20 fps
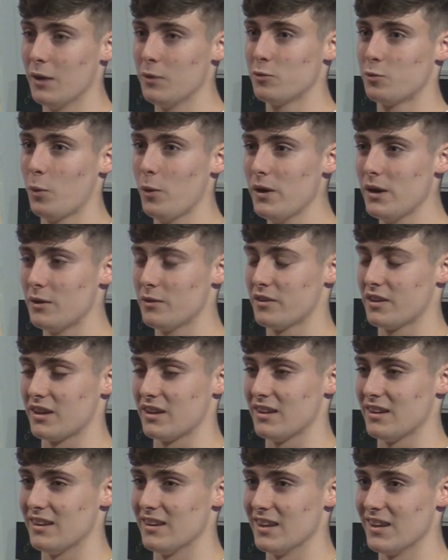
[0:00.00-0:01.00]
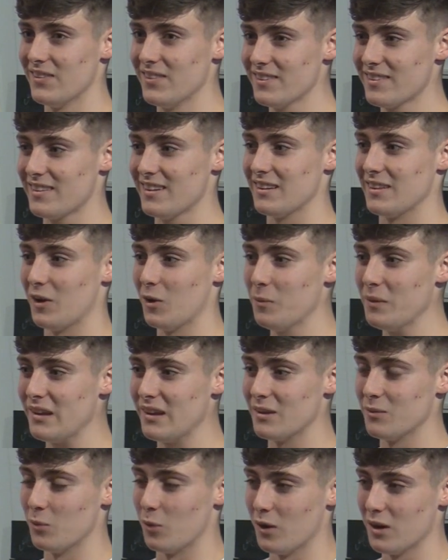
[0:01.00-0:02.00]
I was worried. I was like, no one's gonna know me
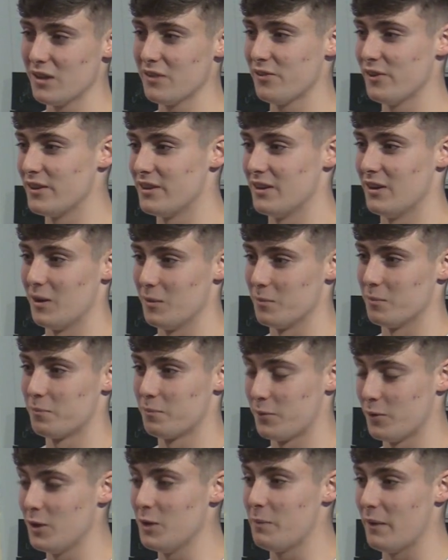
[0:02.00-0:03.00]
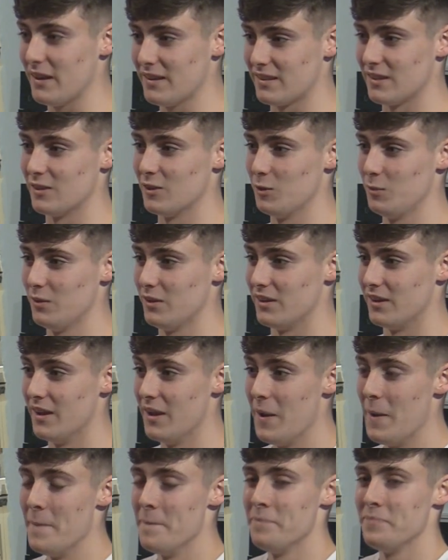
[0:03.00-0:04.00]
down in Waterford. You know, I'm purely based in Dublin.
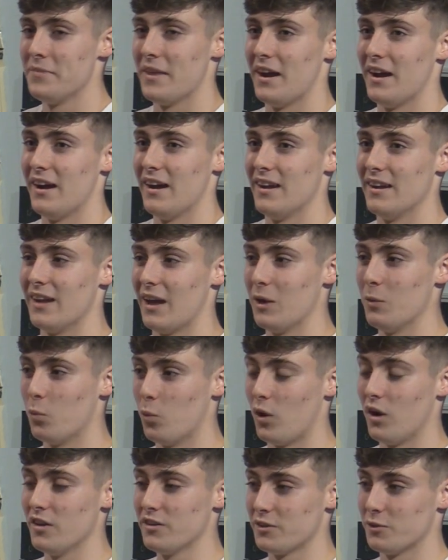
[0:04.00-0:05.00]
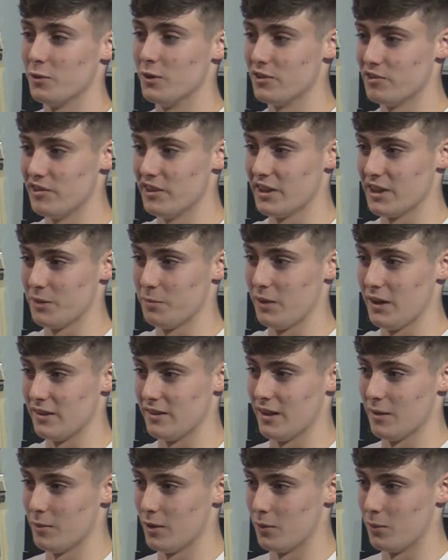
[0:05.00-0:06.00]
And I was originally going to play
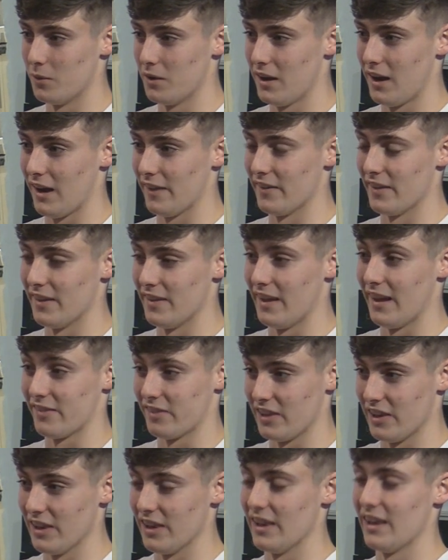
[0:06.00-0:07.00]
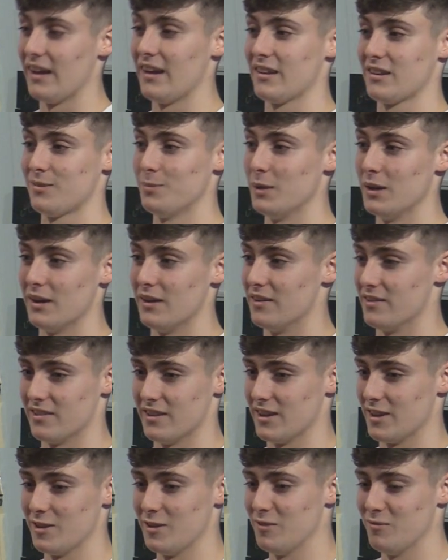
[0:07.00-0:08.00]
demo. And then at the last minute, I was
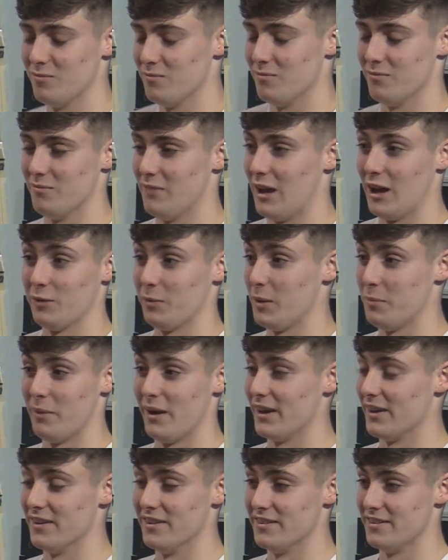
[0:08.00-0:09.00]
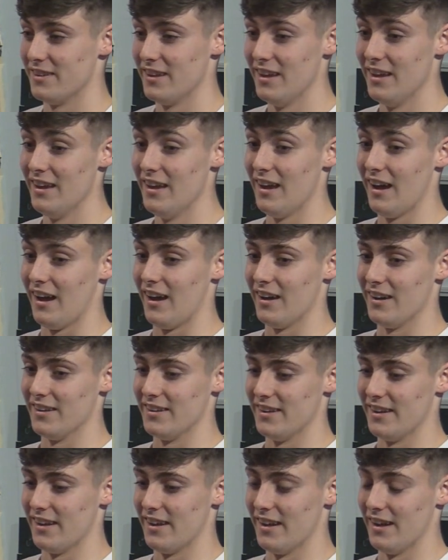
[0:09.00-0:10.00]
like, nah, play bangers.
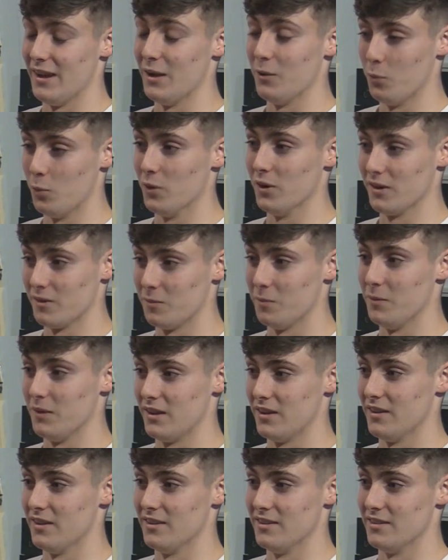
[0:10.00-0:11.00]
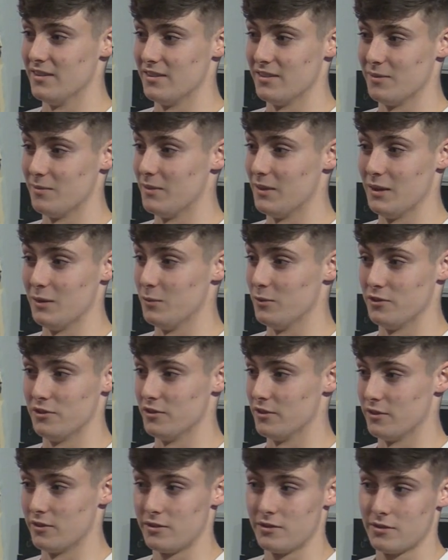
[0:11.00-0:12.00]
And it worked because it was
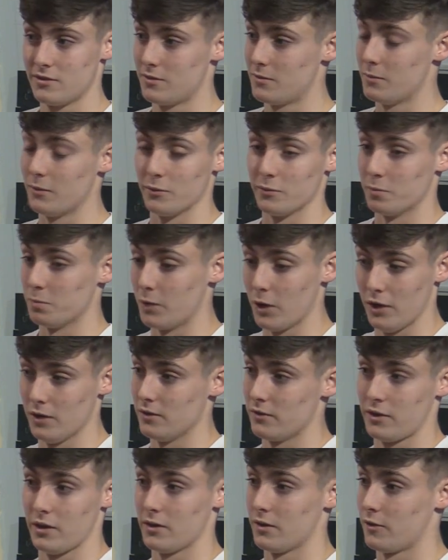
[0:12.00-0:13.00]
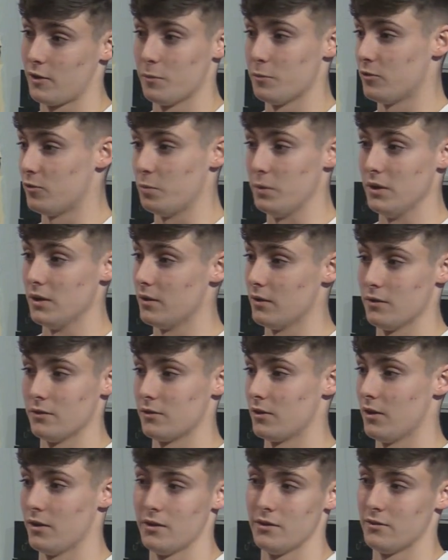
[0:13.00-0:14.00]
just, there's girls getting on top of speakers,
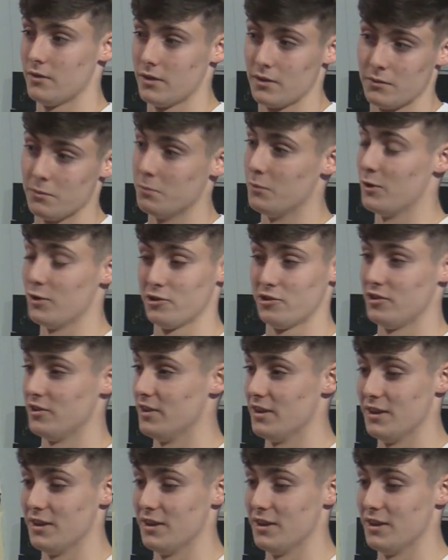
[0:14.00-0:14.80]
guys like moshing.